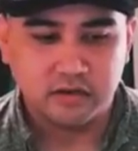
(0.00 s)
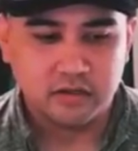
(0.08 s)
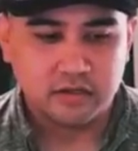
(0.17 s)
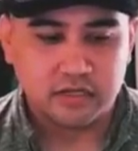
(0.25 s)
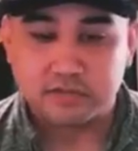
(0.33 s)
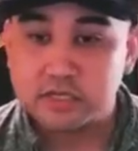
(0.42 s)

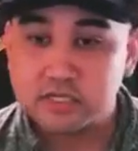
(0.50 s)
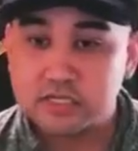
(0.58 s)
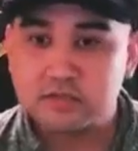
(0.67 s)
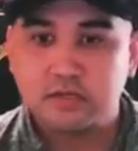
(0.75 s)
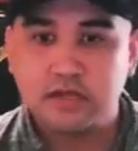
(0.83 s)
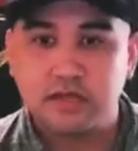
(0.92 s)

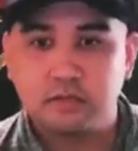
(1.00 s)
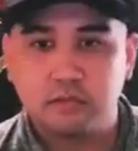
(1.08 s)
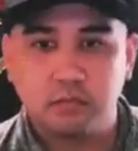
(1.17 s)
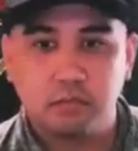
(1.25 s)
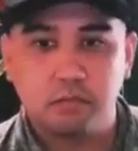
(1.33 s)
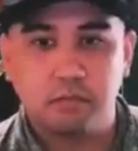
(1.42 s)
especially
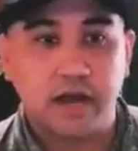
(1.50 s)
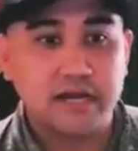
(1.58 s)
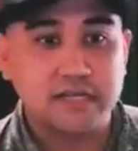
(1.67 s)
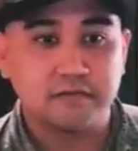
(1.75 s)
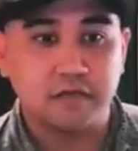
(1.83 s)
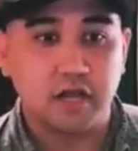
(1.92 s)
in
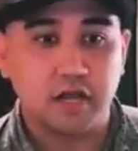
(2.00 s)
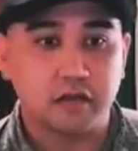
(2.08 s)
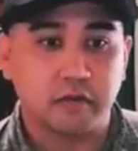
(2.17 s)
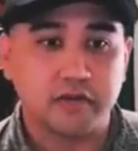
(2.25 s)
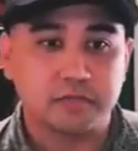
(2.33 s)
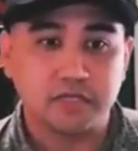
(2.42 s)
bodies of color,
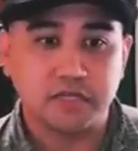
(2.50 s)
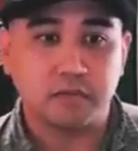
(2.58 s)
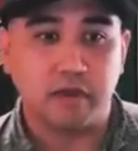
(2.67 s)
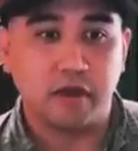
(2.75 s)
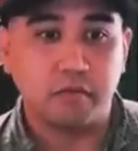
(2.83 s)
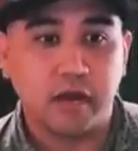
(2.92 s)
right, especially in
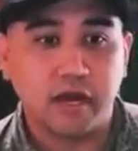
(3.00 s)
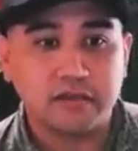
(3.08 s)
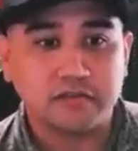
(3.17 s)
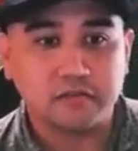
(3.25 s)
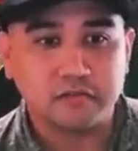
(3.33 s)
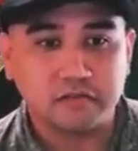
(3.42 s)
brown
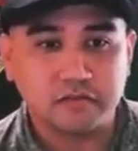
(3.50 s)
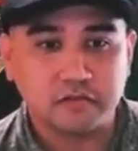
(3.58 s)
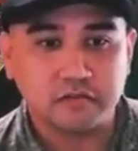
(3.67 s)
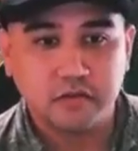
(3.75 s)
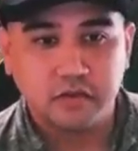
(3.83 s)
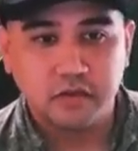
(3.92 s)
bodies, there's
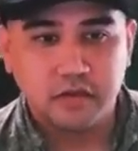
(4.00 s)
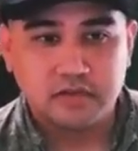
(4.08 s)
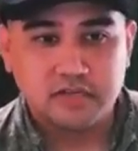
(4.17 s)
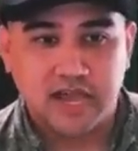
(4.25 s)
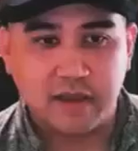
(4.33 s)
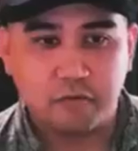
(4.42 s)
this
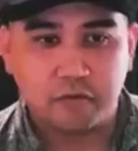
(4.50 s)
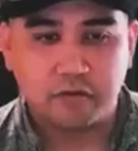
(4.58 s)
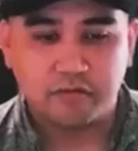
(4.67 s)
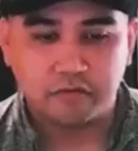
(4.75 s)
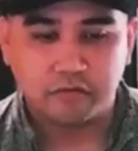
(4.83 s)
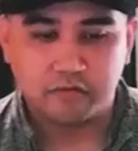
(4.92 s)
time where you
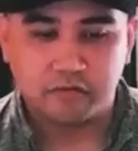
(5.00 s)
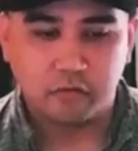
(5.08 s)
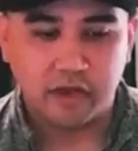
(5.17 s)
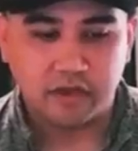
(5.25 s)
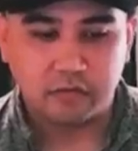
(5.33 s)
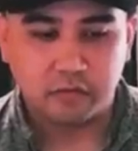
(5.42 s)
have to sort of
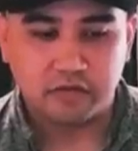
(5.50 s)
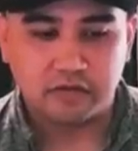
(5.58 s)
reckon with this